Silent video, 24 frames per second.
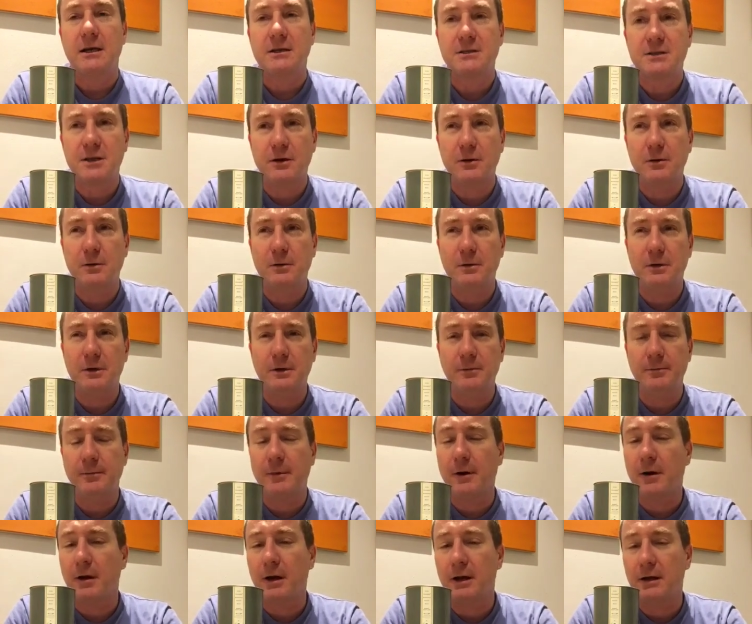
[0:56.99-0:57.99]
So you
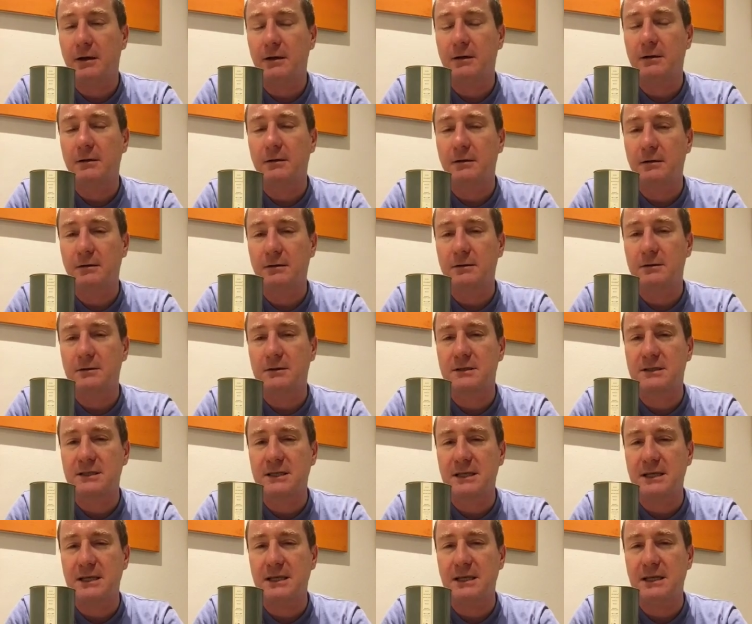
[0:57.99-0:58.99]
might
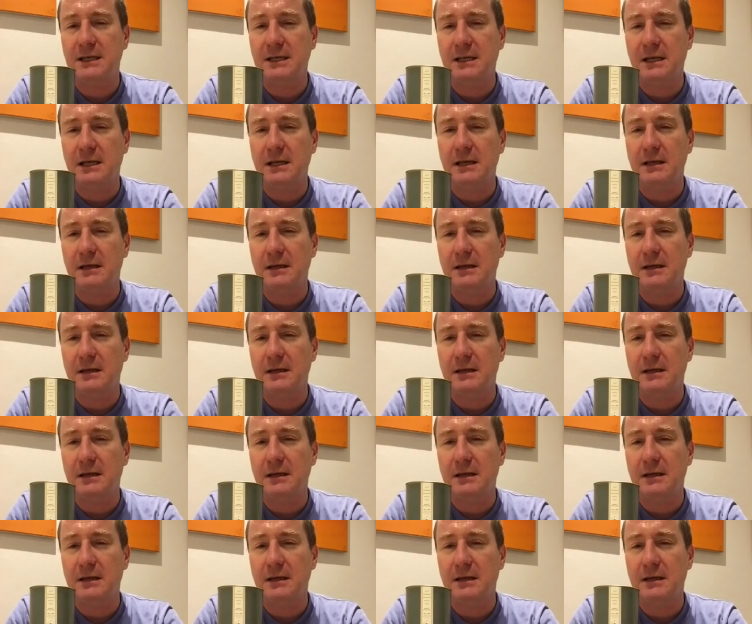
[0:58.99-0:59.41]
see